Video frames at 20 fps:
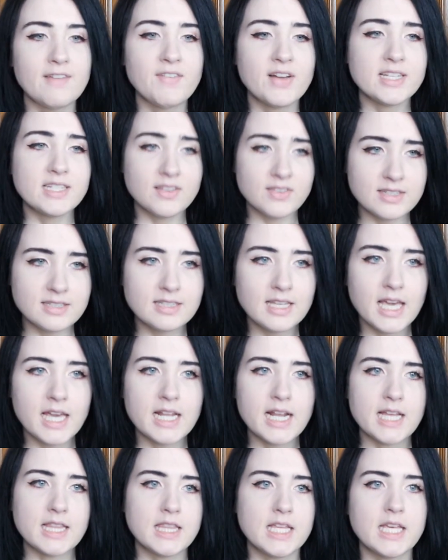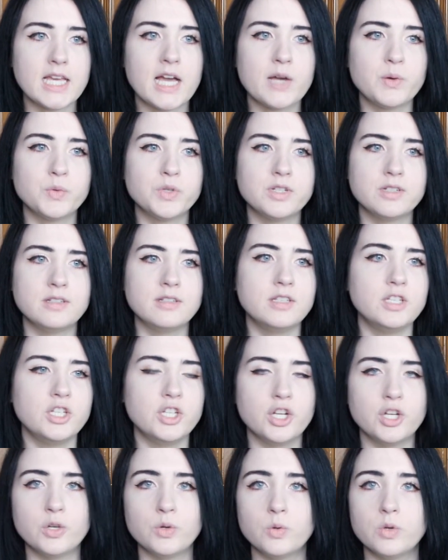If I did this again, I think I would,
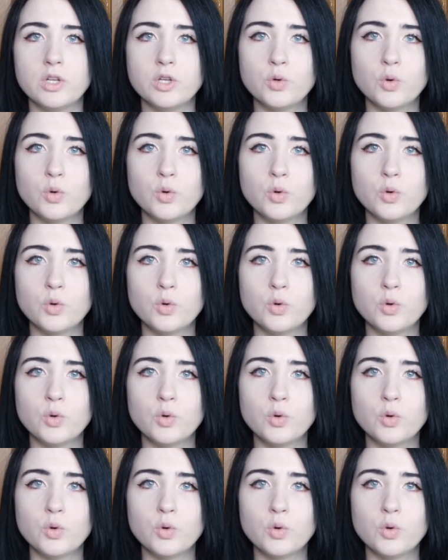you know,